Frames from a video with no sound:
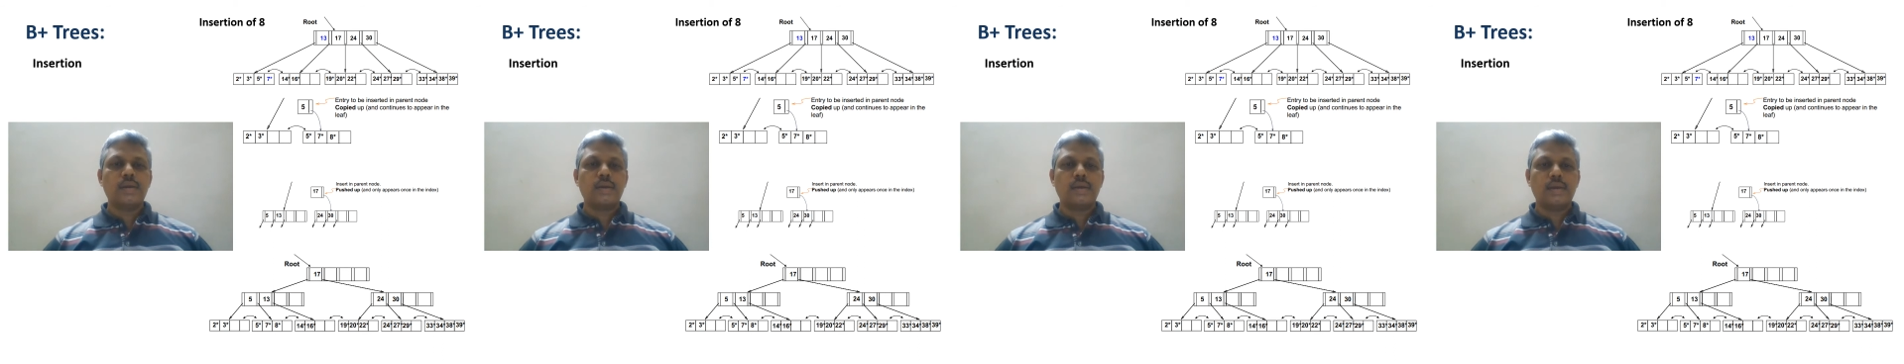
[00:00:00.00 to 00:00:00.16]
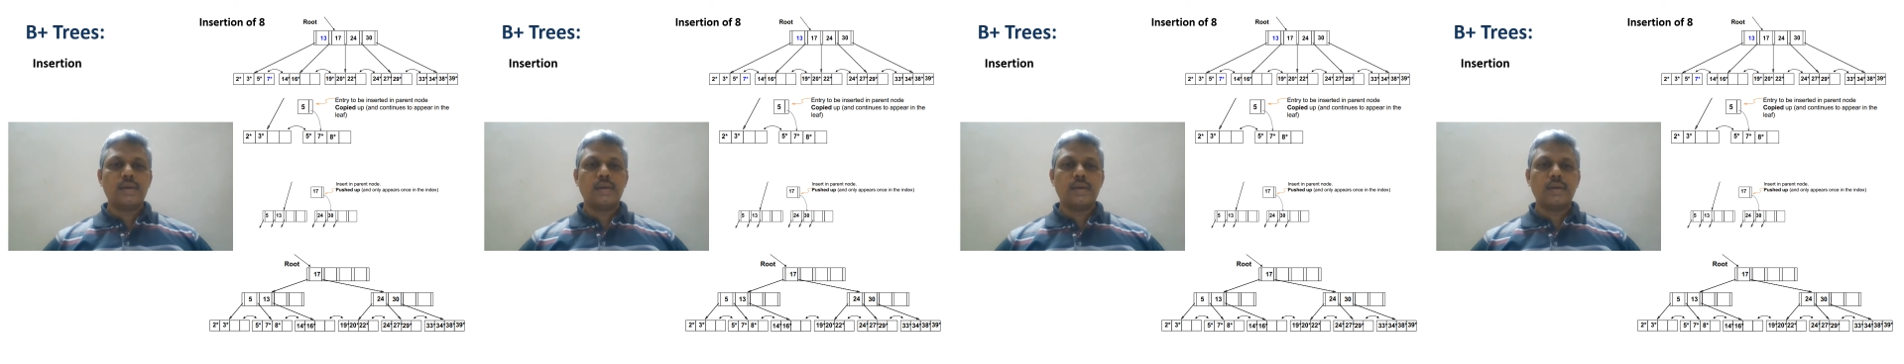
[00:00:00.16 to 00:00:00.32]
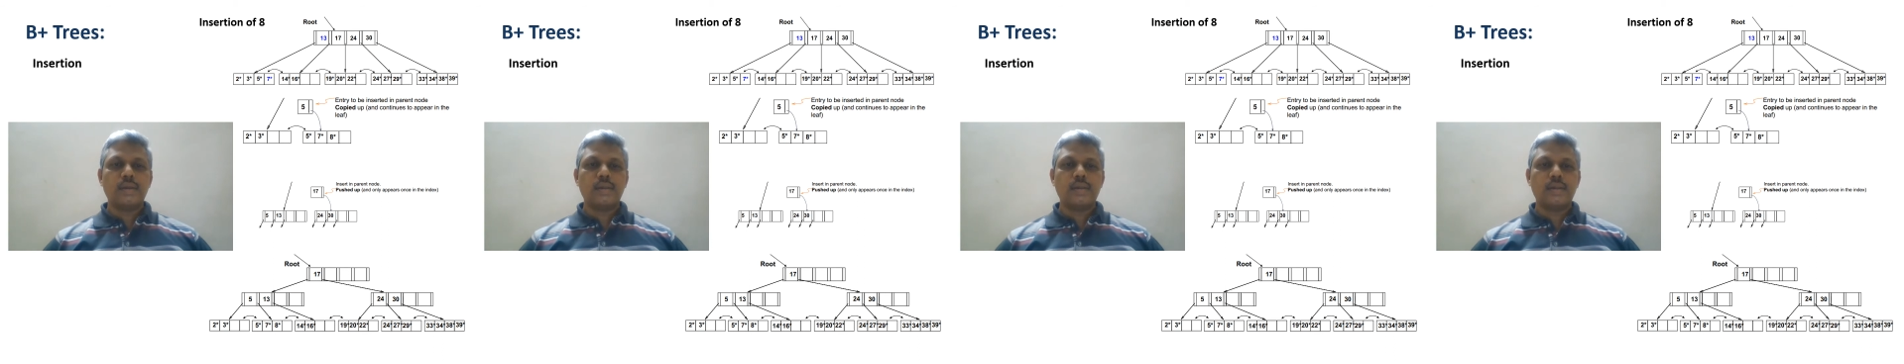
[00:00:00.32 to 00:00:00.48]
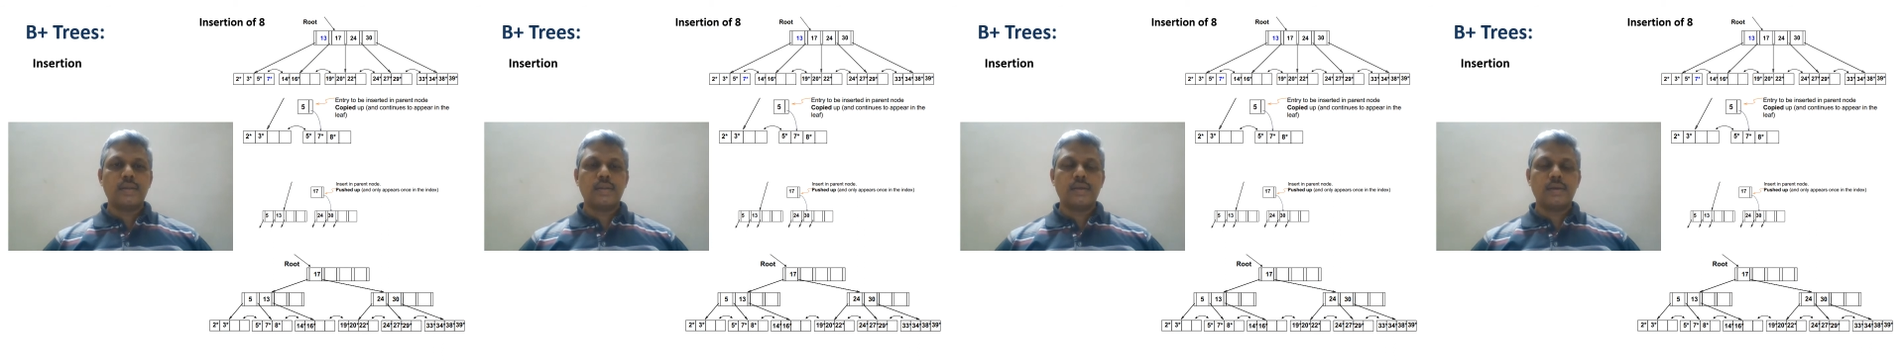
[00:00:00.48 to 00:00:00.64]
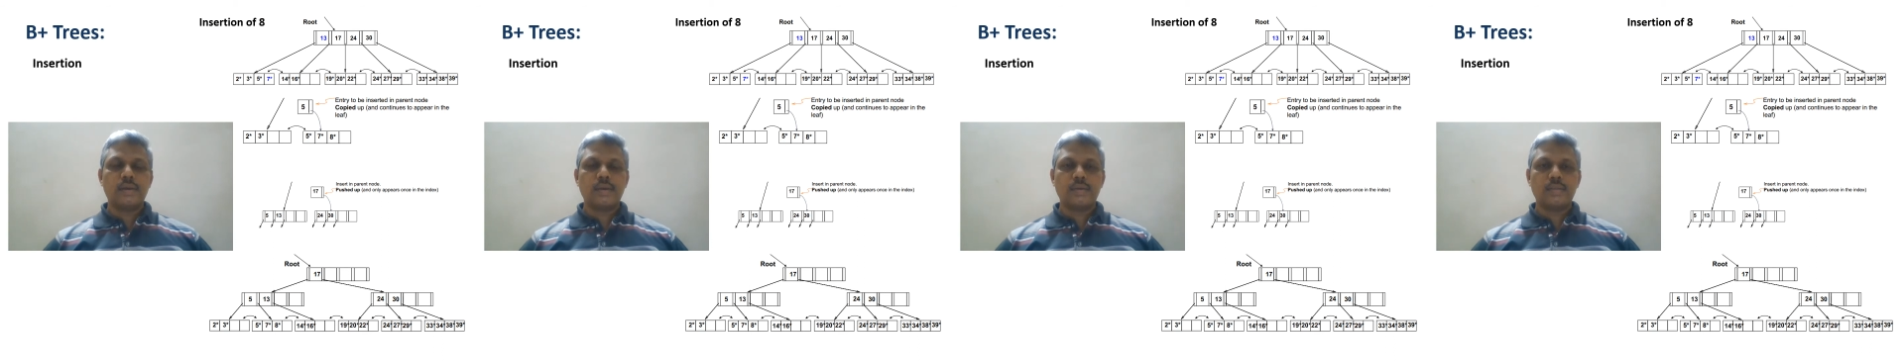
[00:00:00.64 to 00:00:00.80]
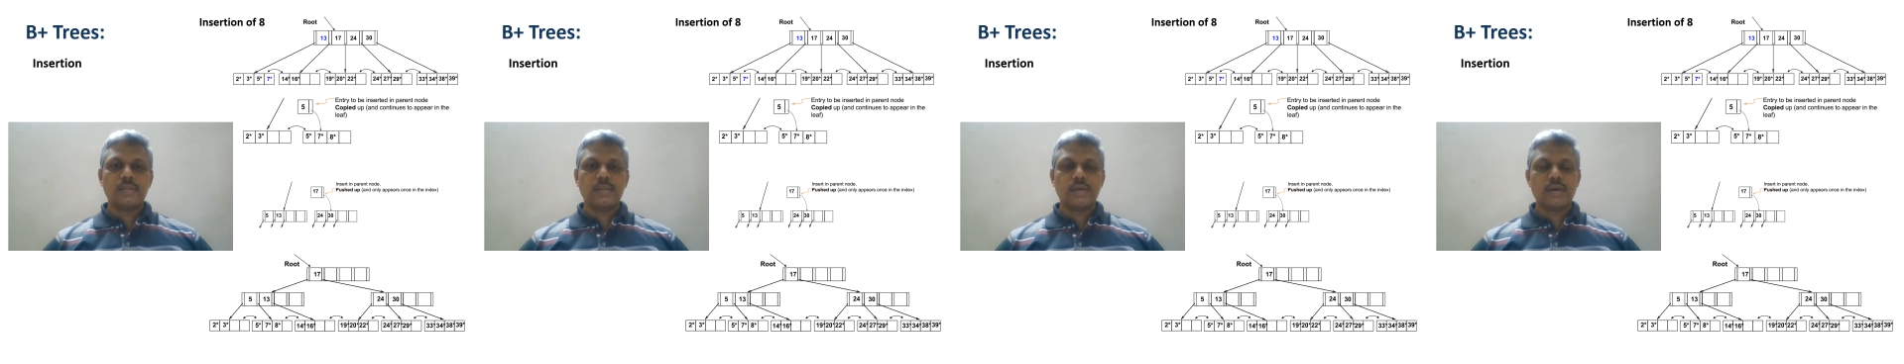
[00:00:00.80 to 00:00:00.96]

and they